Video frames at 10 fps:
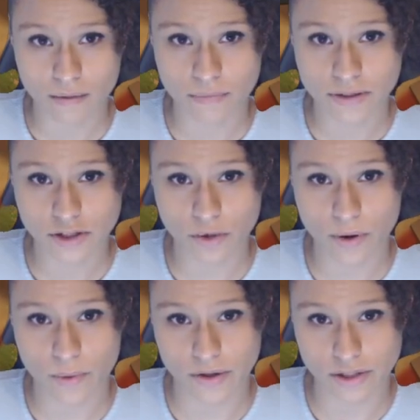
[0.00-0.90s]
so we
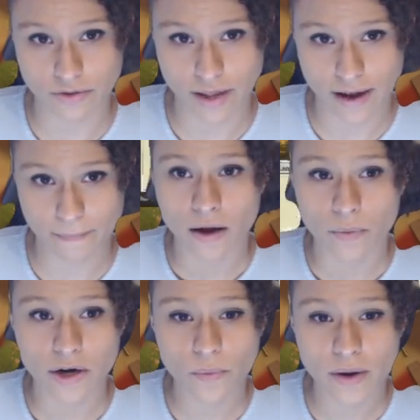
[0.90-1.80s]
will do that. We
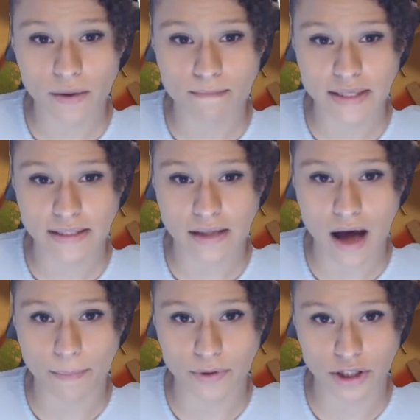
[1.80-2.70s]
don't want to miss the
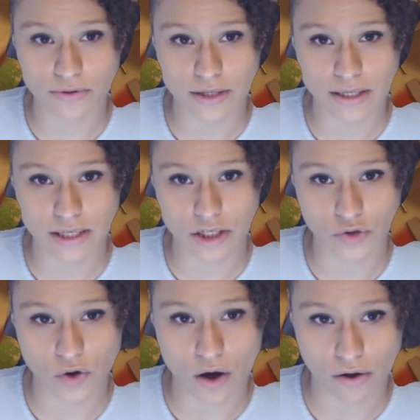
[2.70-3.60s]
opportunity to
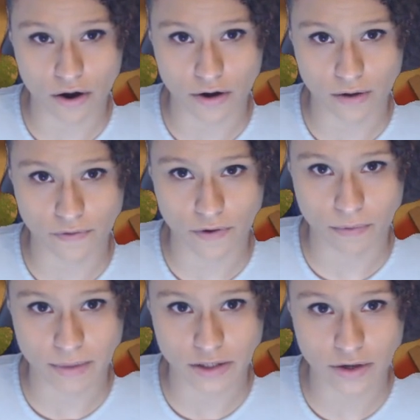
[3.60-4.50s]
draw a card off of our
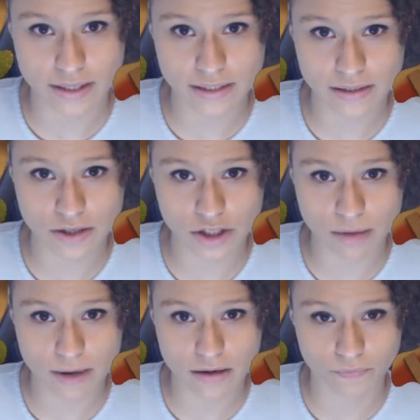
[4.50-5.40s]
mentor. Is this an enchantment?